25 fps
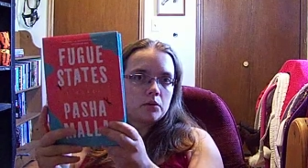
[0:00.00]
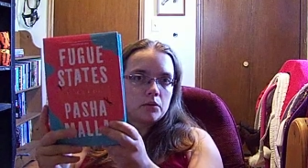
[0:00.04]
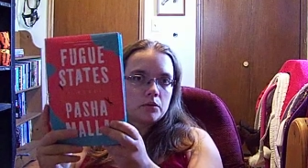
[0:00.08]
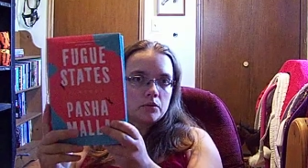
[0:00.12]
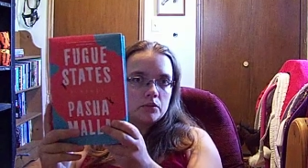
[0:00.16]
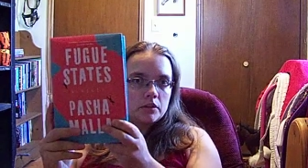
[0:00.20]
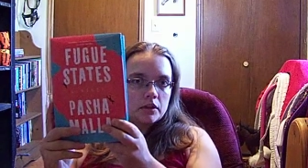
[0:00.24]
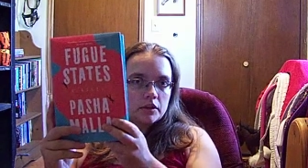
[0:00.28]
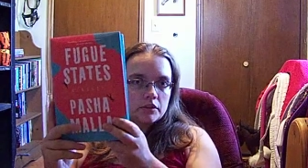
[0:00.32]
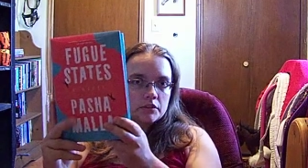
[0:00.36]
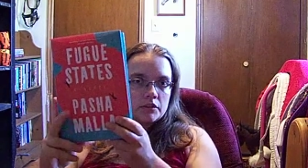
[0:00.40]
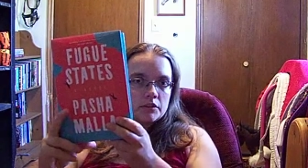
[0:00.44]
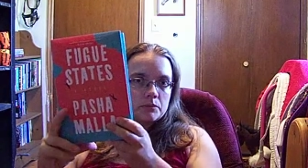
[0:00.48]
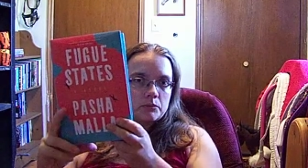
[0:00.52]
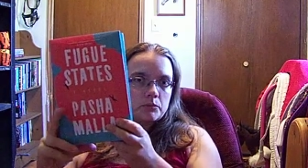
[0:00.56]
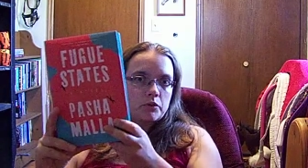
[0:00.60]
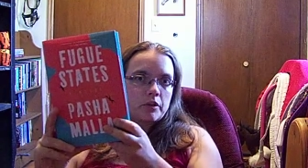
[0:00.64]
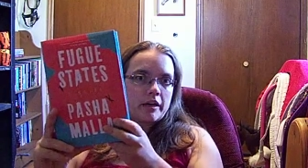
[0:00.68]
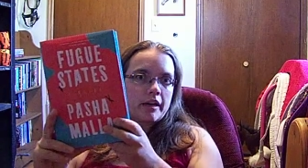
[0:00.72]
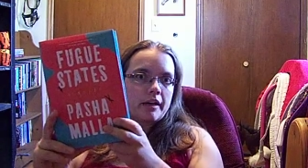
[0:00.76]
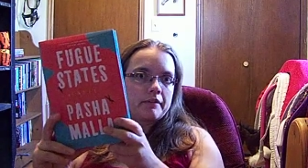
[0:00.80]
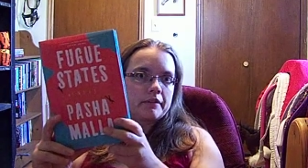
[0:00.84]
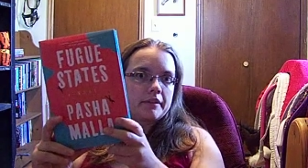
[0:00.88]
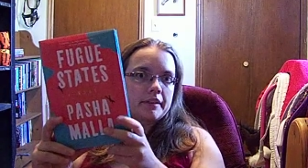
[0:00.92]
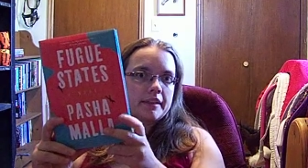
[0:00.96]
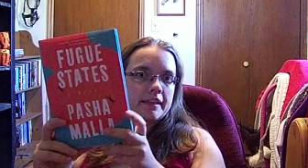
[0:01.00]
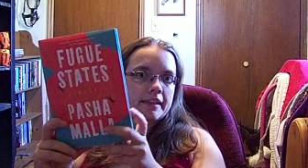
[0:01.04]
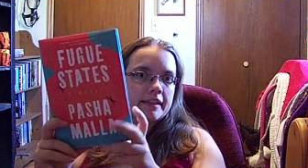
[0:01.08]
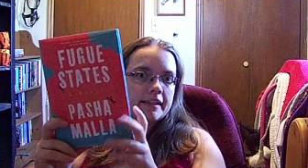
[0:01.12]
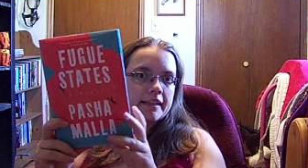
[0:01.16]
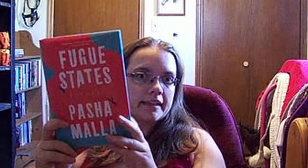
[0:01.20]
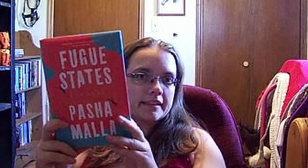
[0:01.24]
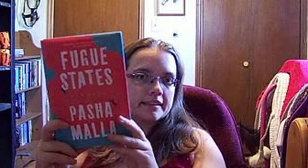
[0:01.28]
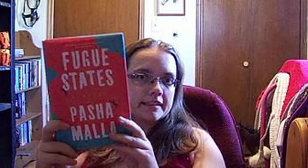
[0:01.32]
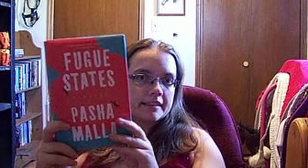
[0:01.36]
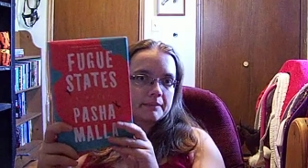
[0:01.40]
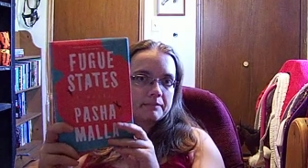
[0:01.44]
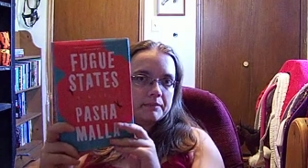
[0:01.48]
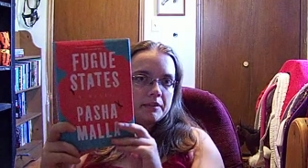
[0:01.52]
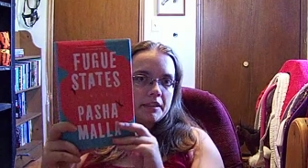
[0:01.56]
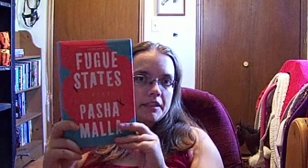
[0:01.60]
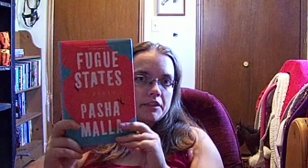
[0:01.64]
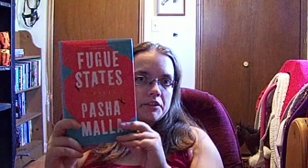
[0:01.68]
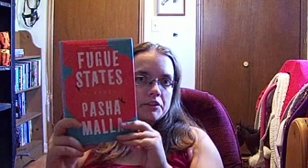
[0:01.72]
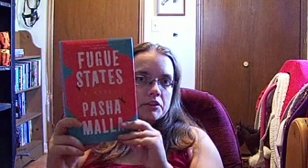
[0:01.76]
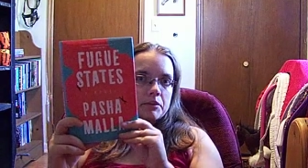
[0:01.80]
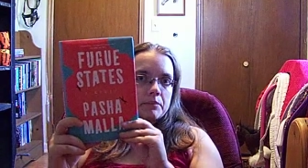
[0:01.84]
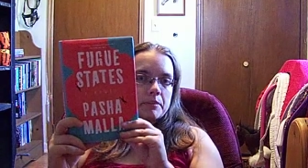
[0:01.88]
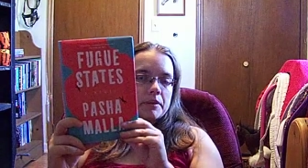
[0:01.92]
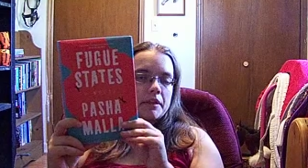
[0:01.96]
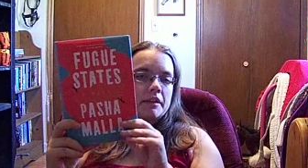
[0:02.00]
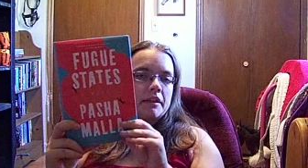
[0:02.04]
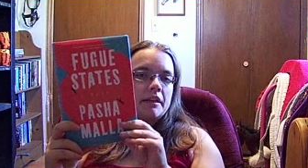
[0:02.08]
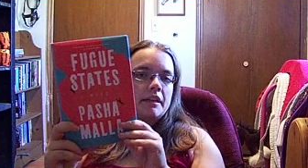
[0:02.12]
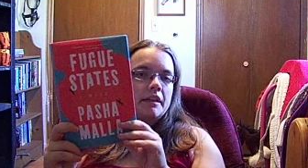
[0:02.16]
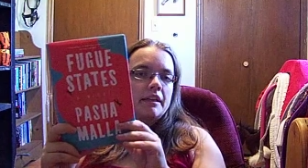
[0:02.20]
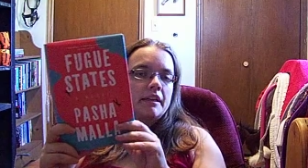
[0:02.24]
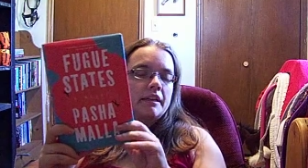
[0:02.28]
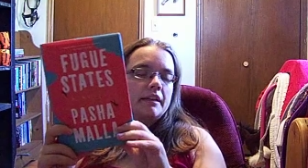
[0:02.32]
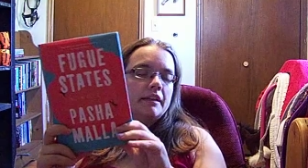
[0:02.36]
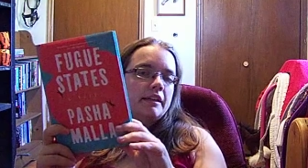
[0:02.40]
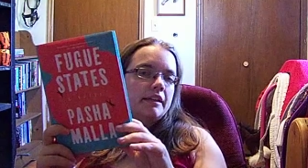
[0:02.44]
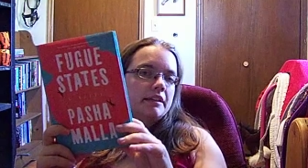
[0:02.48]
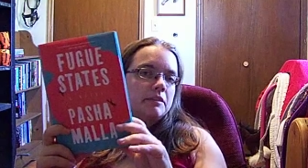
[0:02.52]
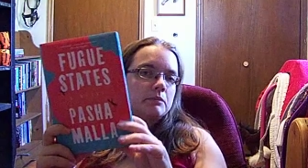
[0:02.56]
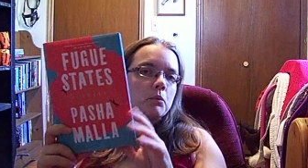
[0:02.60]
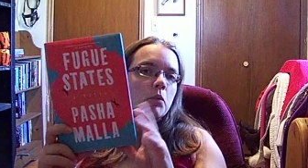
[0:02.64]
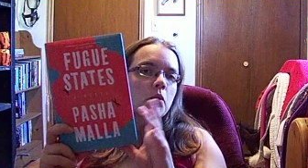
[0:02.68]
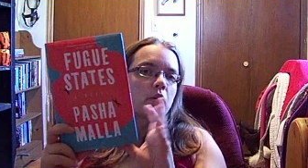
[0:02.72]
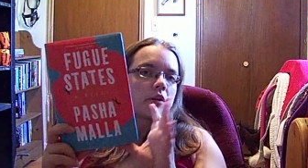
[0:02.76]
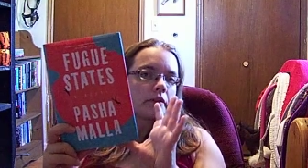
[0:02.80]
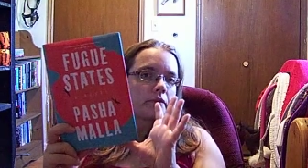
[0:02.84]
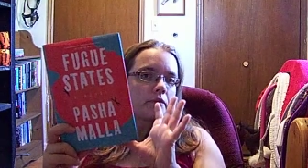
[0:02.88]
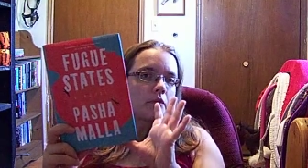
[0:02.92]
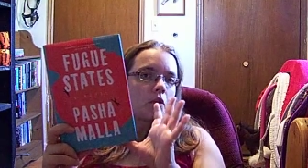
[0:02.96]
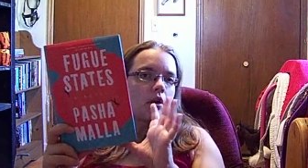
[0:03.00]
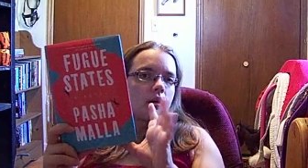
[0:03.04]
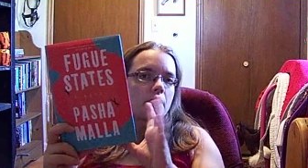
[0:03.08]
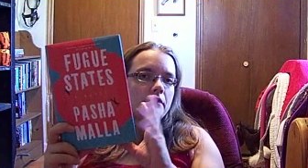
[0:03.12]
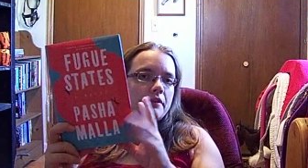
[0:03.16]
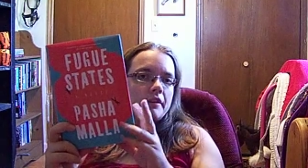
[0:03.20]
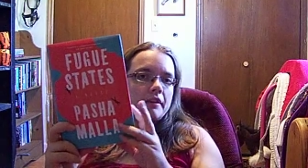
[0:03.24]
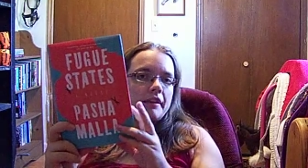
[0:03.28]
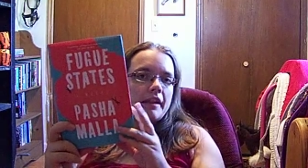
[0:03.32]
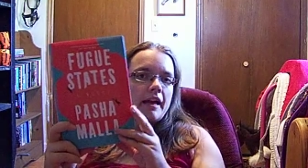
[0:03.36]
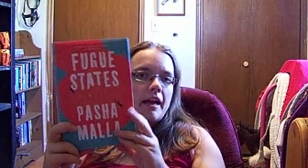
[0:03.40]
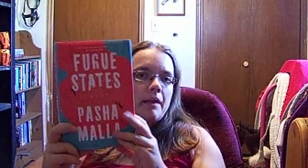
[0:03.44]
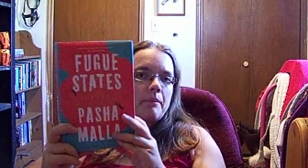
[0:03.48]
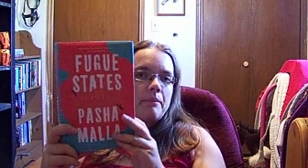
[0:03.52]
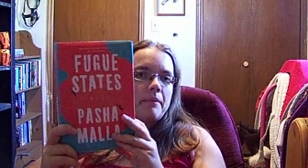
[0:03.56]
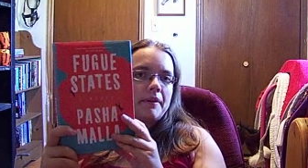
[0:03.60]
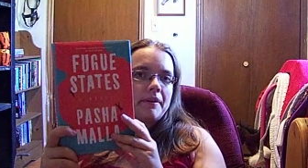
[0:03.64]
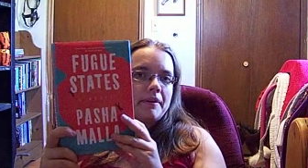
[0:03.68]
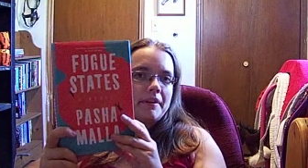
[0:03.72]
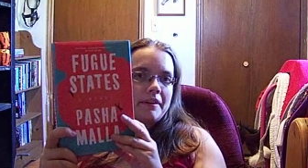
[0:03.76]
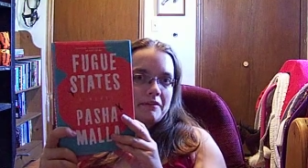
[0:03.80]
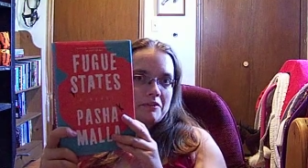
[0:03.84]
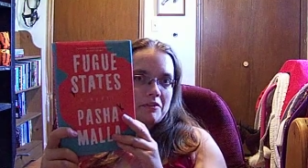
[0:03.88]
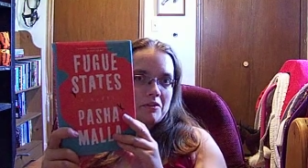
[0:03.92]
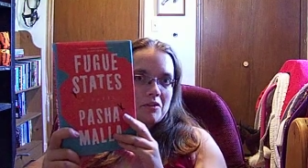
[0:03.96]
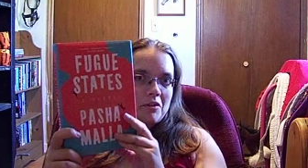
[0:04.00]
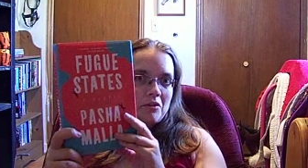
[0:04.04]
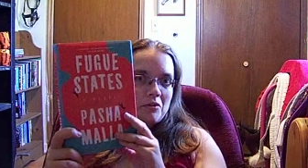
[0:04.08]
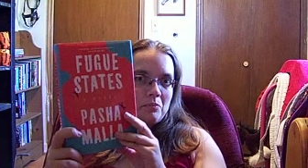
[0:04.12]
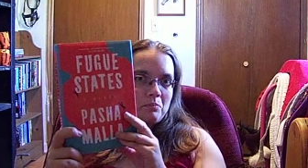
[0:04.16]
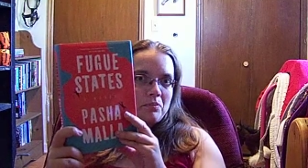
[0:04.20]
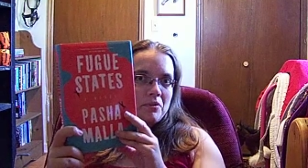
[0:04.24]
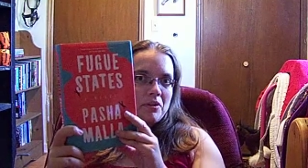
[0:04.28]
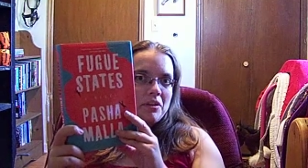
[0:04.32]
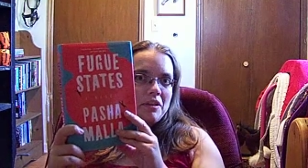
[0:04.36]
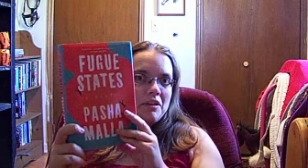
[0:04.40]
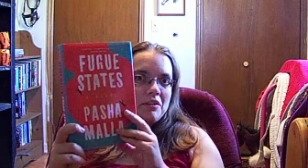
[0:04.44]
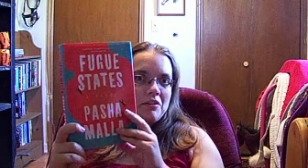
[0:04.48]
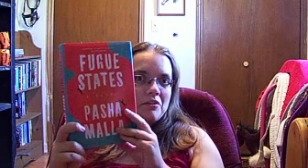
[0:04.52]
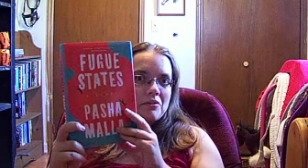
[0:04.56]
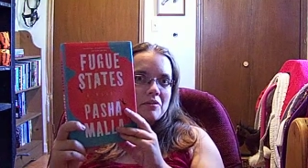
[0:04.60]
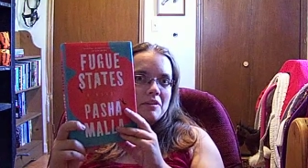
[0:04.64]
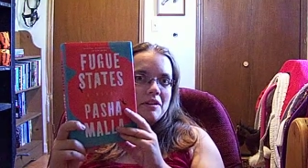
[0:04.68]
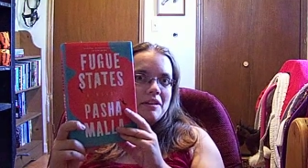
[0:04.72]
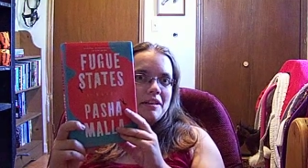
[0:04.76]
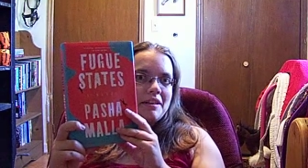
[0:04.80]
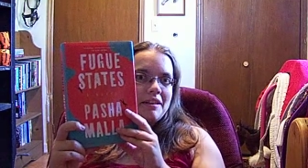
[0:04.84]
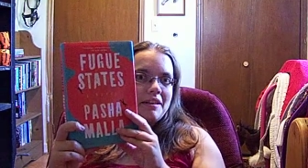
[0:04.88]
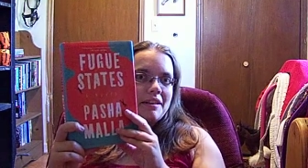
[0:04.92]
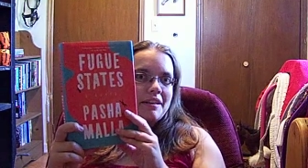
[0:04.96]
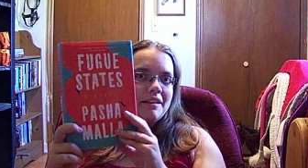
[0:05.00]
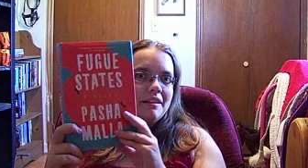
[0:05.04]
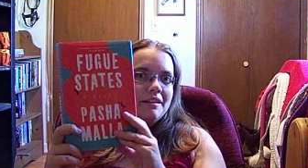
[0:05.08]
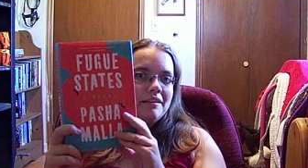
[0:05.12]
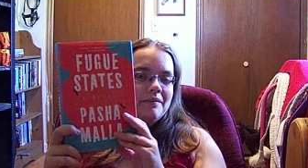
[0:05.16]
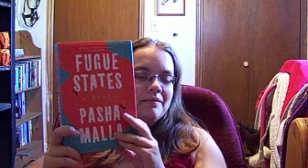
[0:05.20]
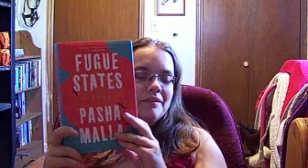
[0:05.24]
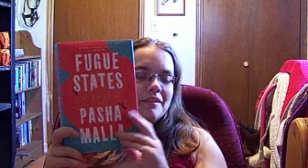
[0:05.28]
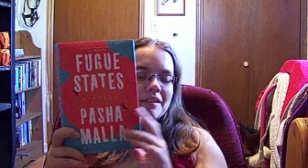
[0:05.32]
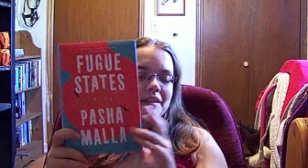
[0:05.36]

who does some traveling and gets amnesia, but it's more involved than that. But it's it's pretty intriguing, eh?